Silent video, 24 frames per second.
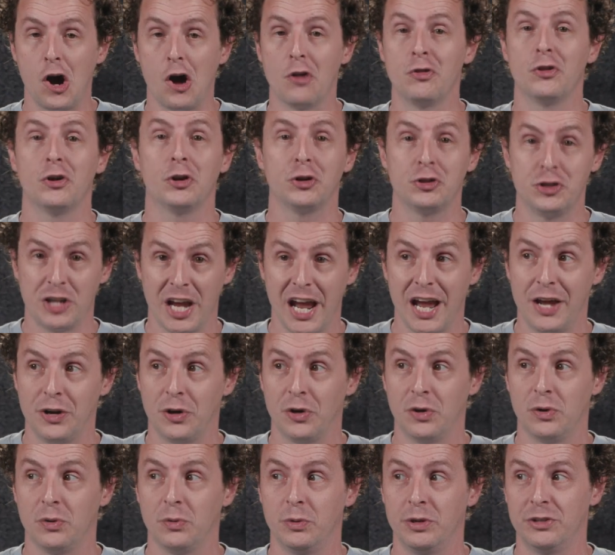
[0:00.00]
on their
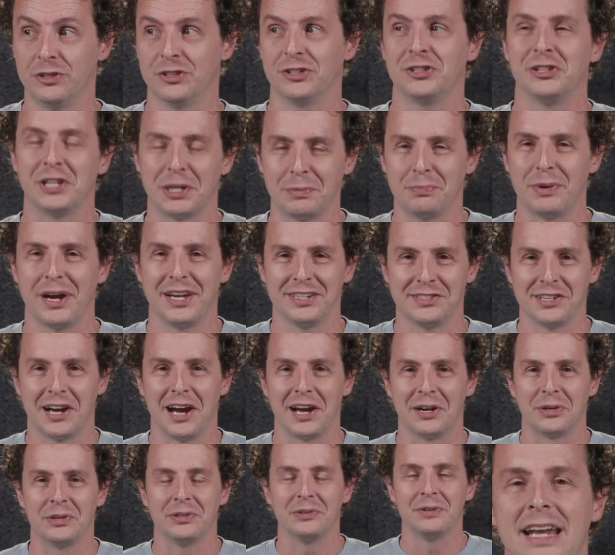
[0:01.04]
channel with a clickbait
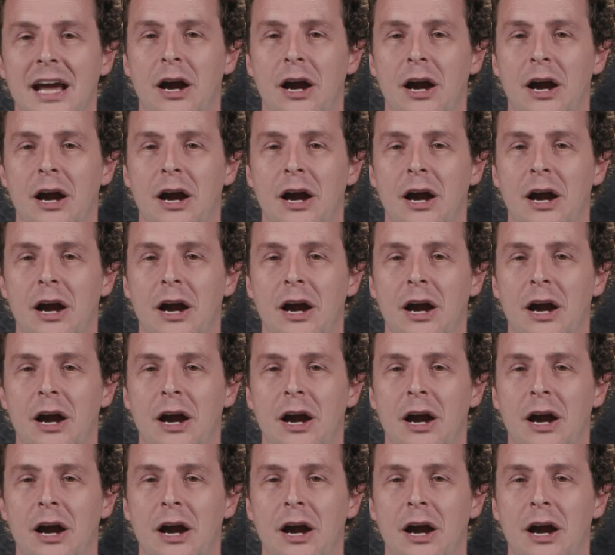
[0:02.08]
title.